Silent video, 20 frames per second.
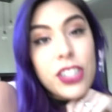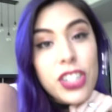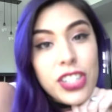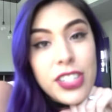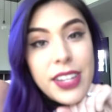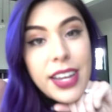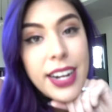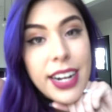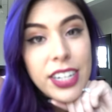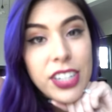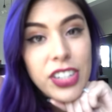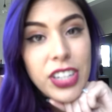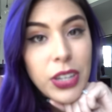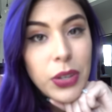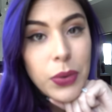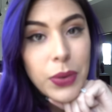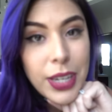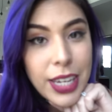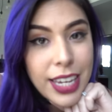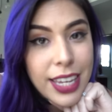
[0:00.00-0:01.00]
She's not actually
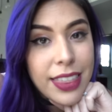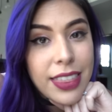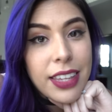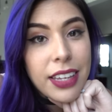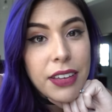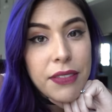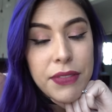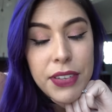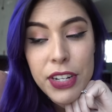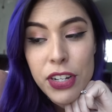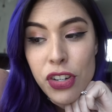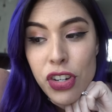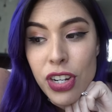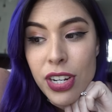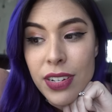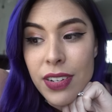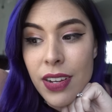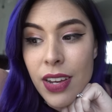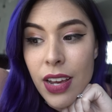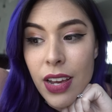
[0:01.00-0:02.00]
going in the
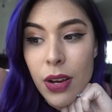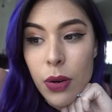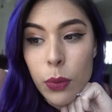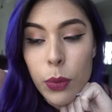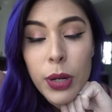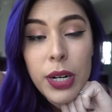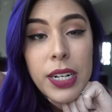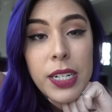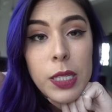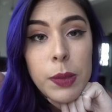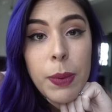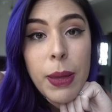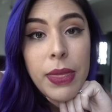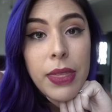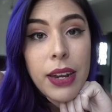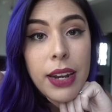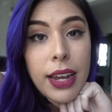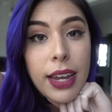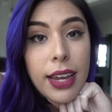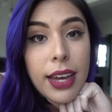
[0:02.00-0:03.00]
convention. We're gonna spend
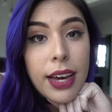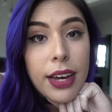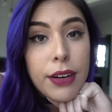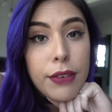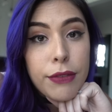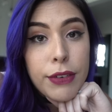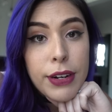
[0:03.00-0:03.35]
the night at a